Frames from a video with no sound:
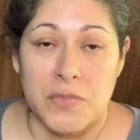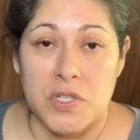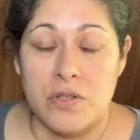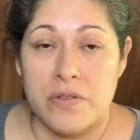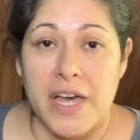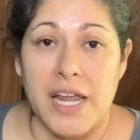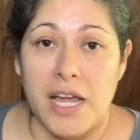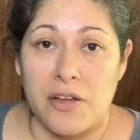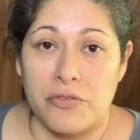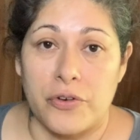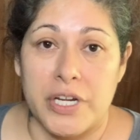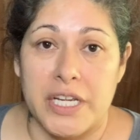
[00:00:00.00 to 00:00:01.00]
do that
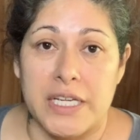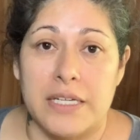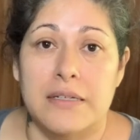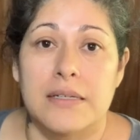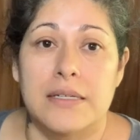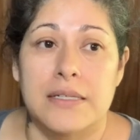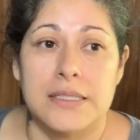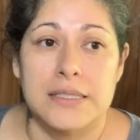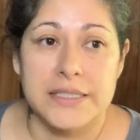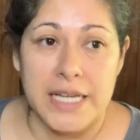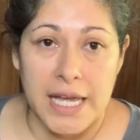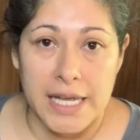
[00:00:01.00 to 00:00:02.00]
every
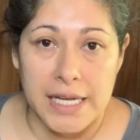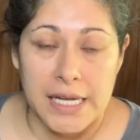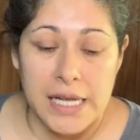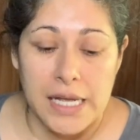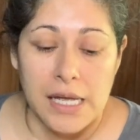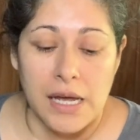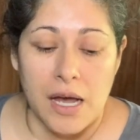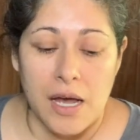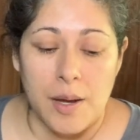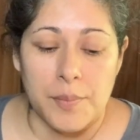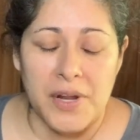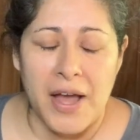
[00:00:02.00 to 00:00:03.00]
day.
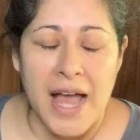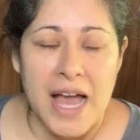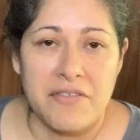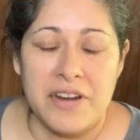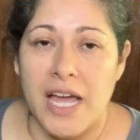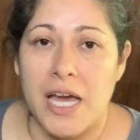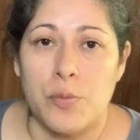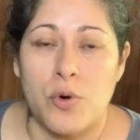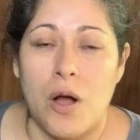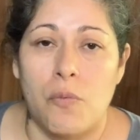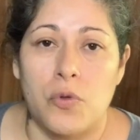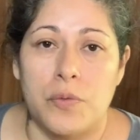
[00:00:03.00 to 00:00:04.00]
Now I haven't had a
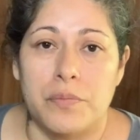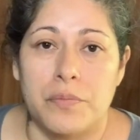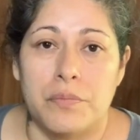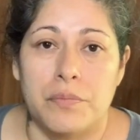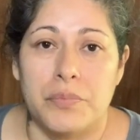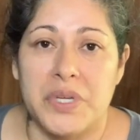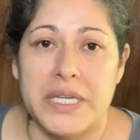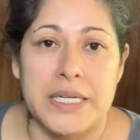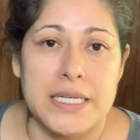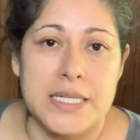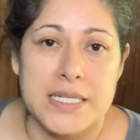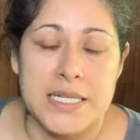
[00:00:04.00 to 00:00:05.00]
problem being
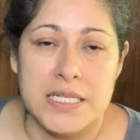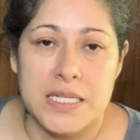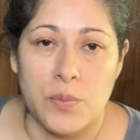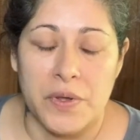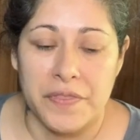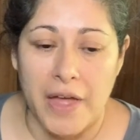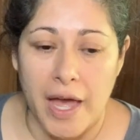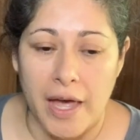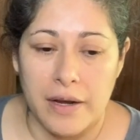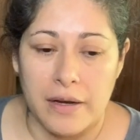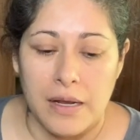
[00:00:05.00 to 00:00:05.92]
consistent with that.